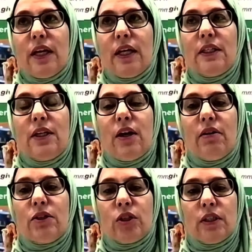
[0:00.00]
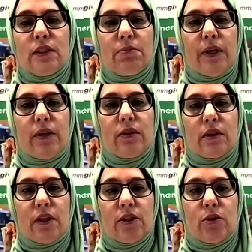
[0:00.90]
It's not just about
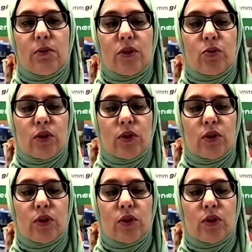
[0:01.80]
the customers.